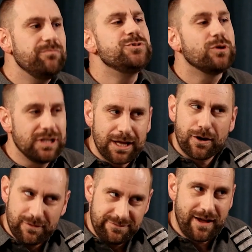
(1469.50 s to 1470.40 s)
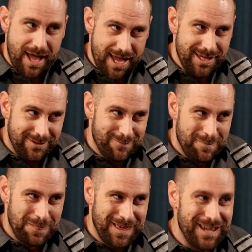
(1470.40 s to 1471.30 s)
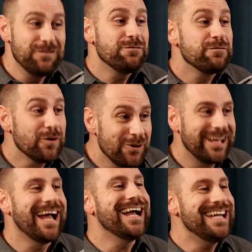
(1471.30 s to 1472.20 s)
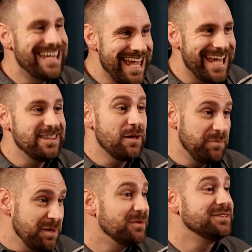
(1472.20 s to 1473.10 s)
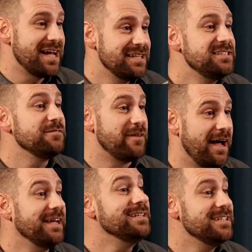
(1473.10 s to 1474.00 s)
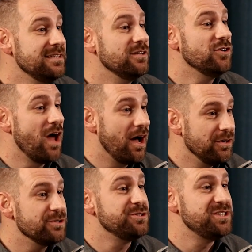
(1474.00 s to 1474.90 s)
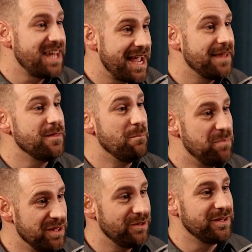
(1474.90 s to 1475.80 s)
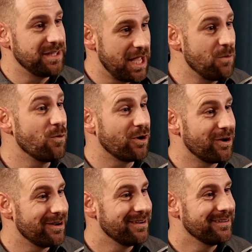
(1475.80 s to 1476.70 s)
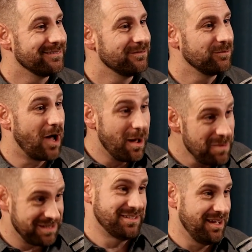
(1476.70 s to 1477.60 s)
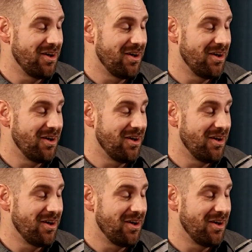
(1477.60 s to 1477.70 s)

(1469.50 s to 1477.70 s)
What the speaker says: to clarify, inferring again that people testifying didn't understand the bill that they were commenting